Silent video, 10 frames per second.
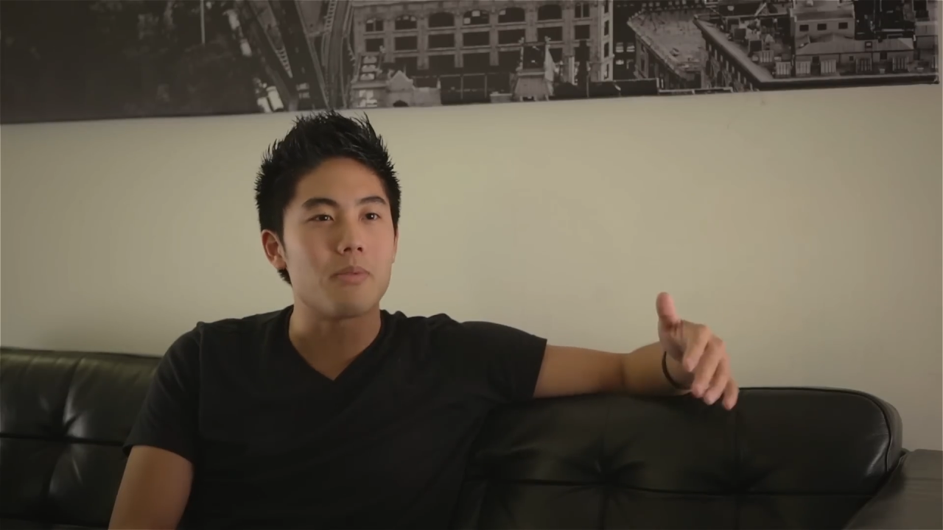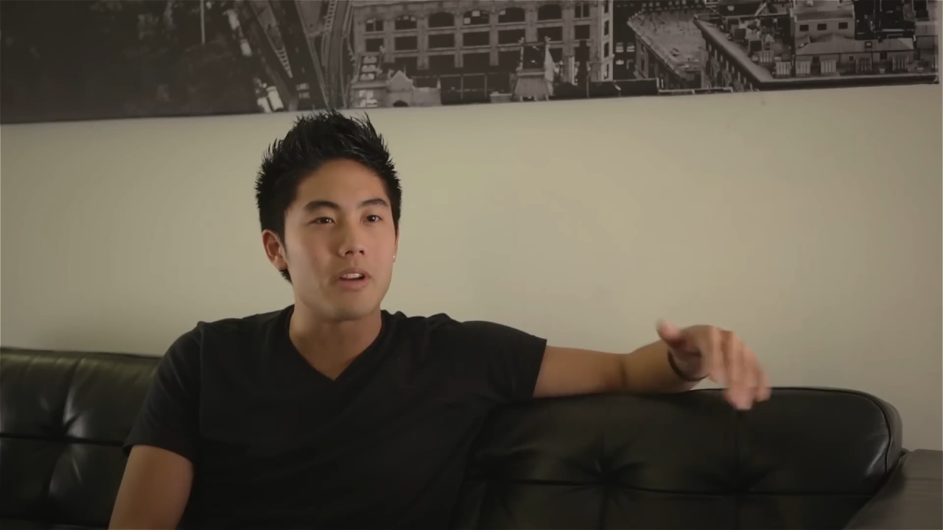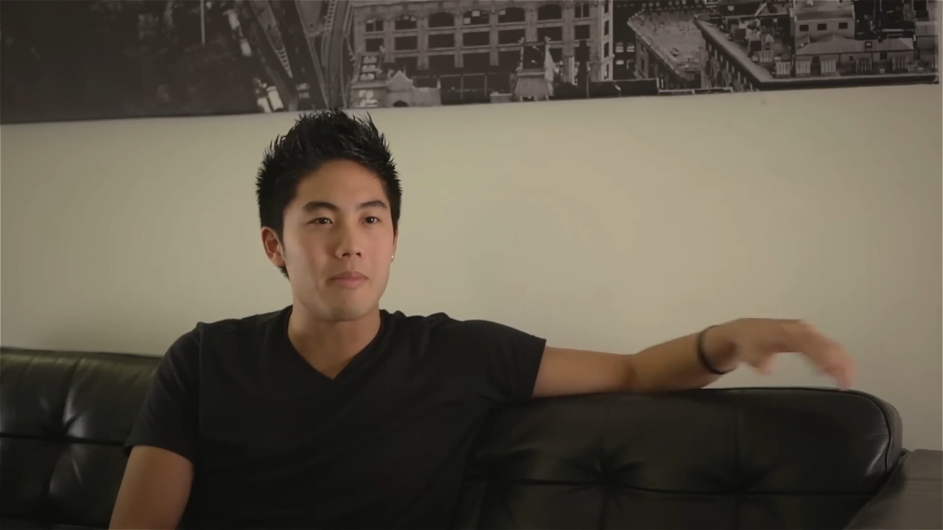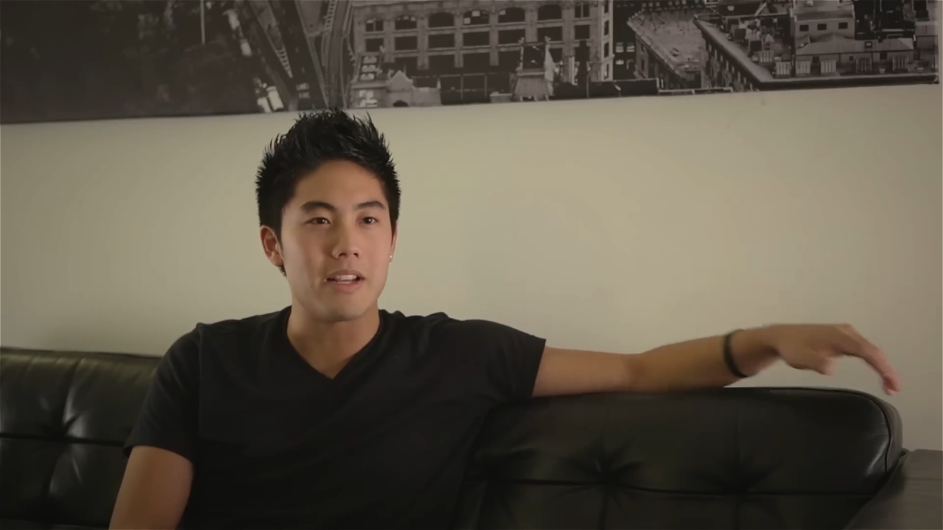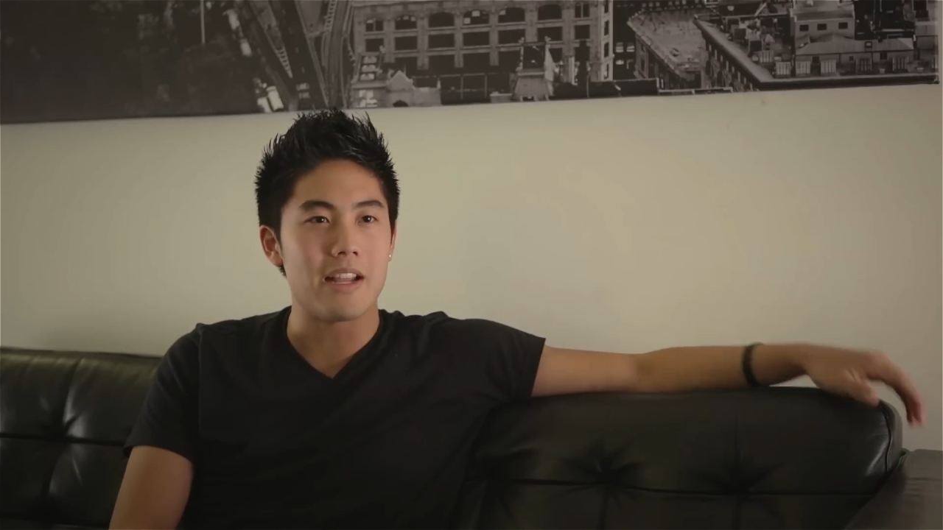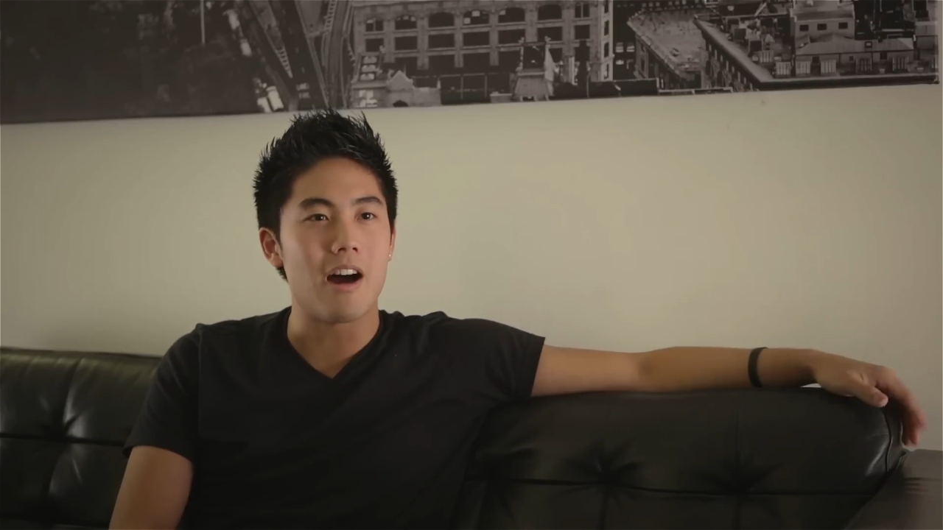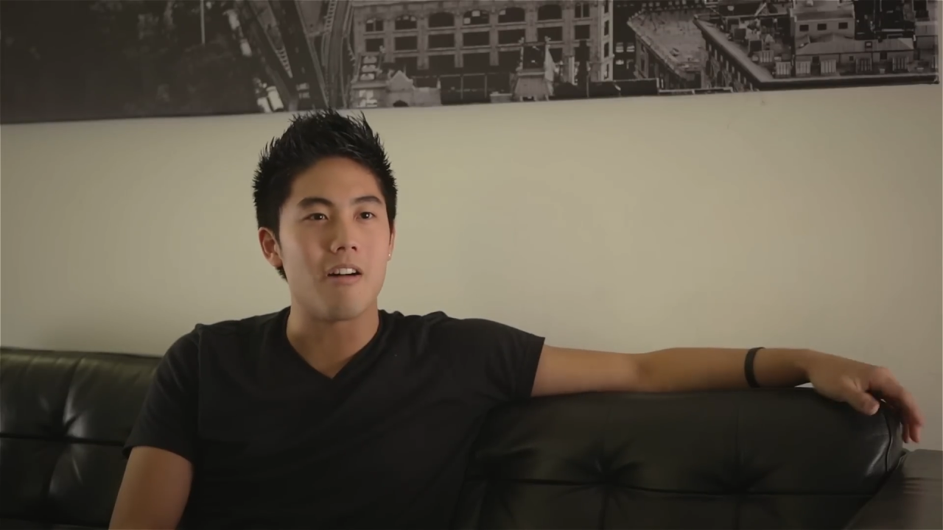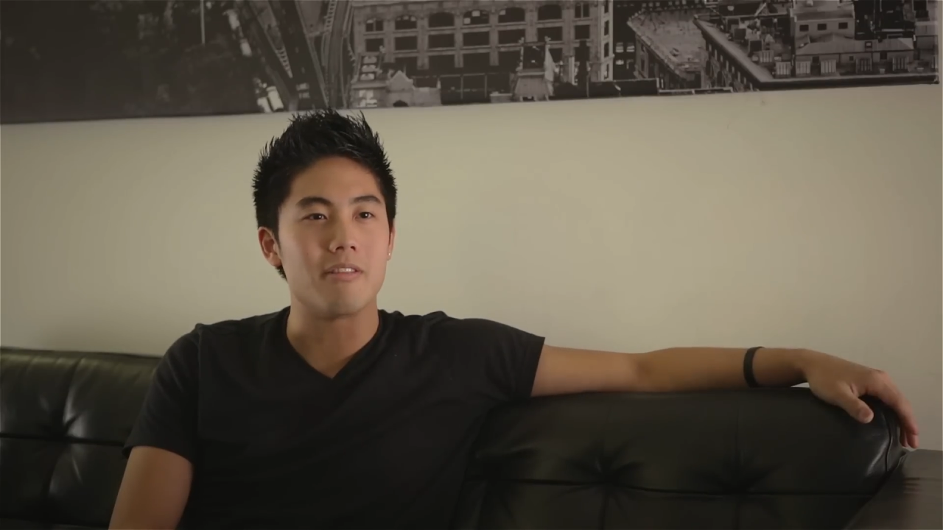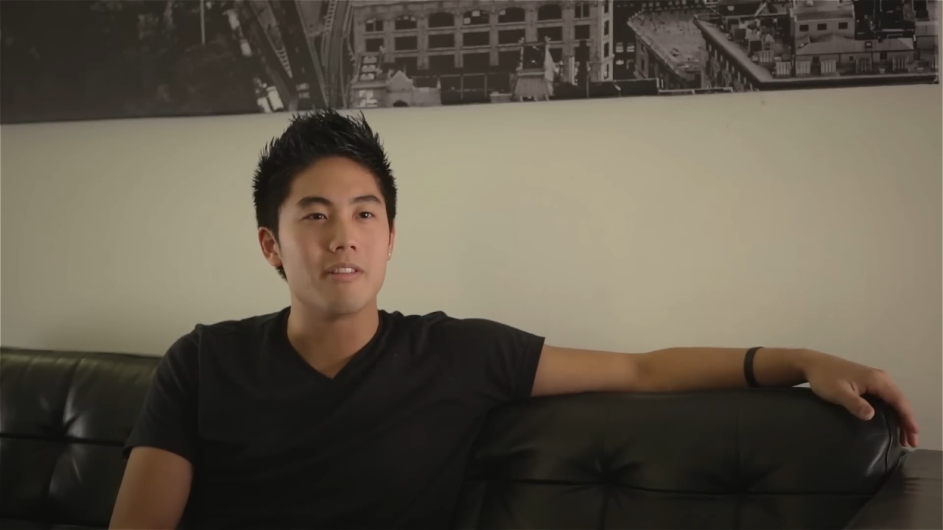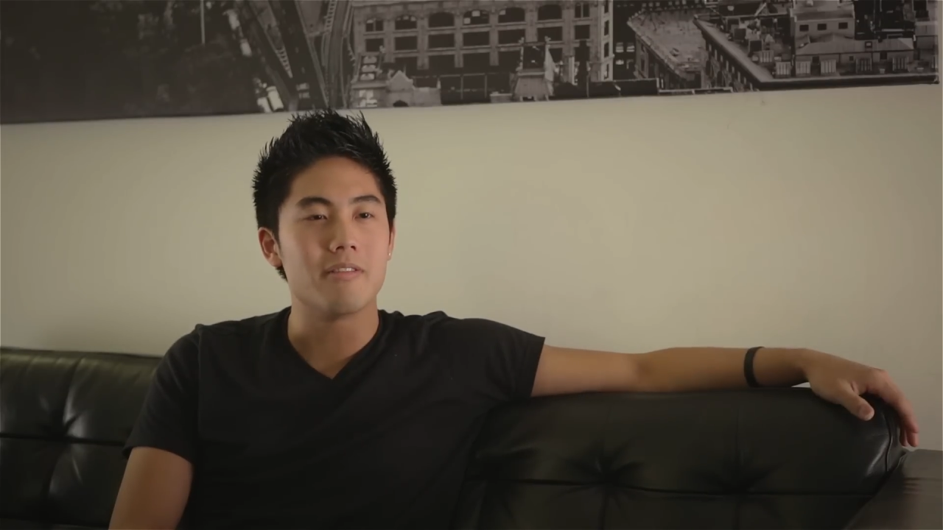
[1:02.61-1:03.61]
putting me
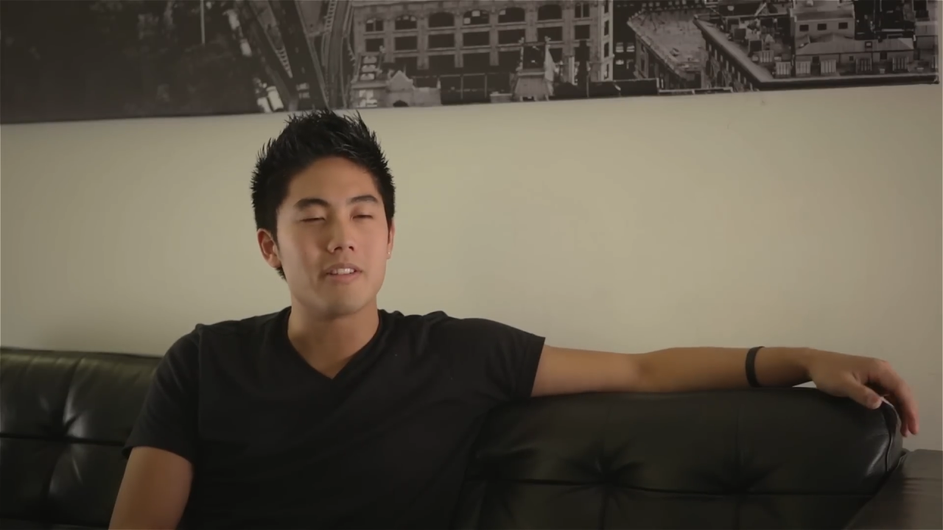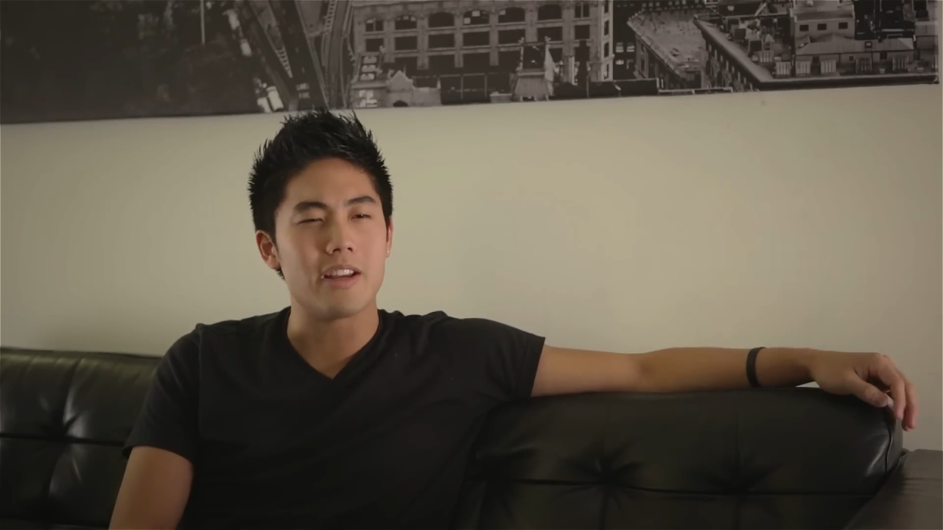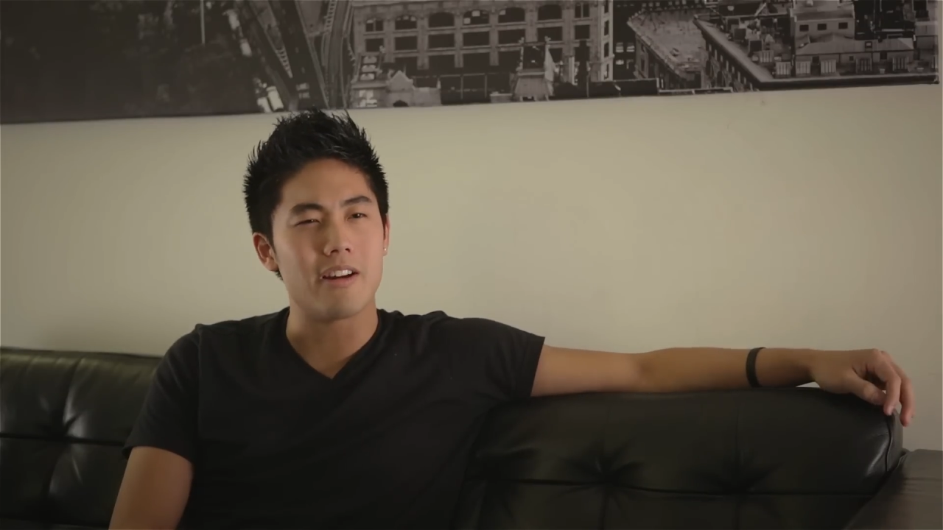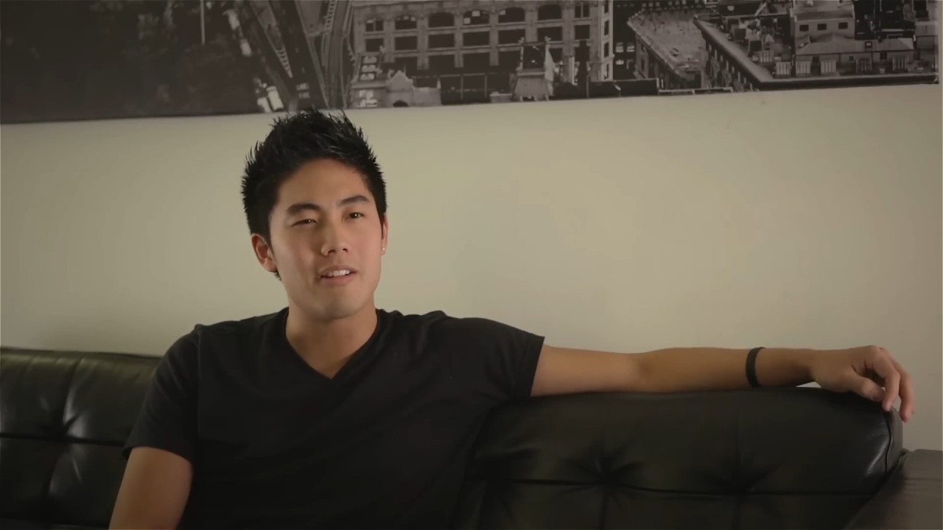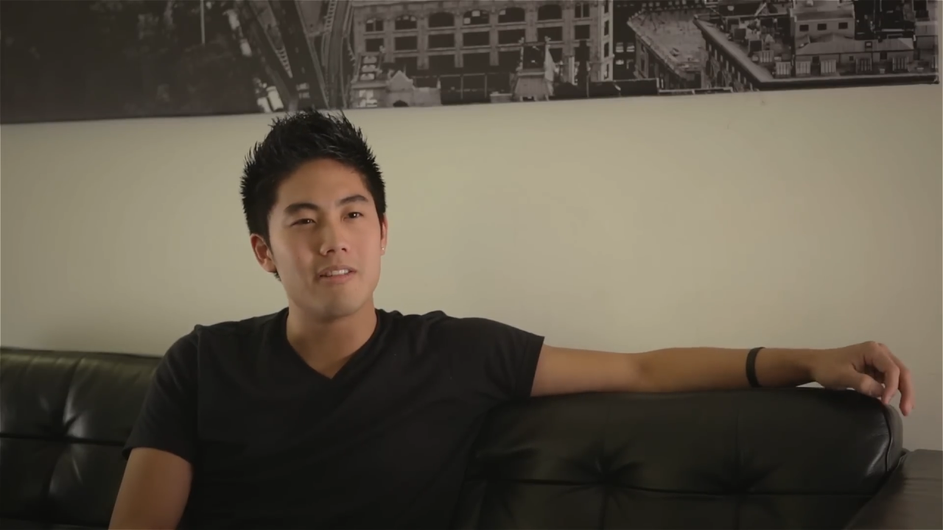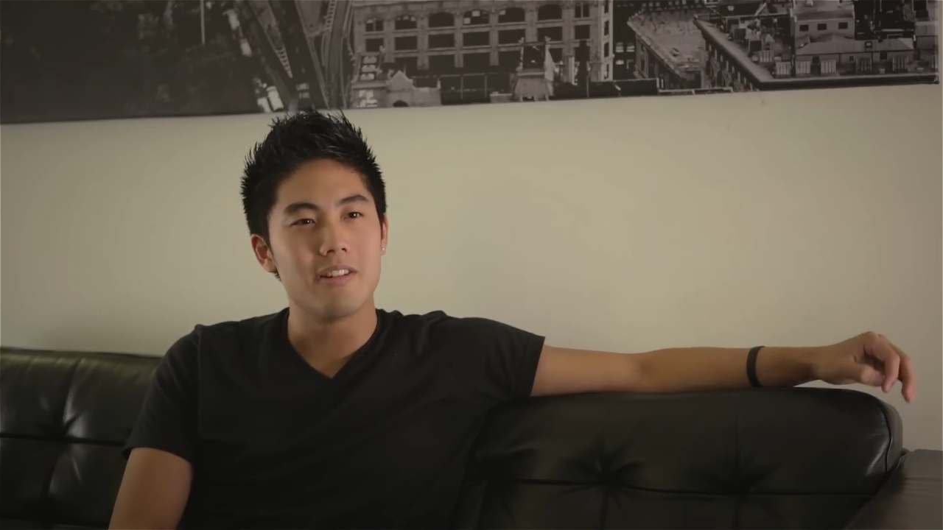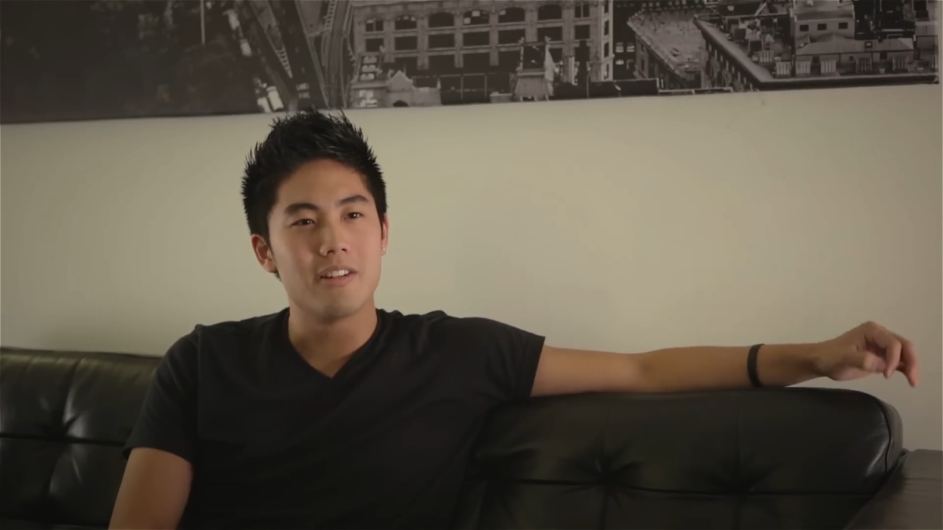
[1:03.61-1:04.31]
down, you know?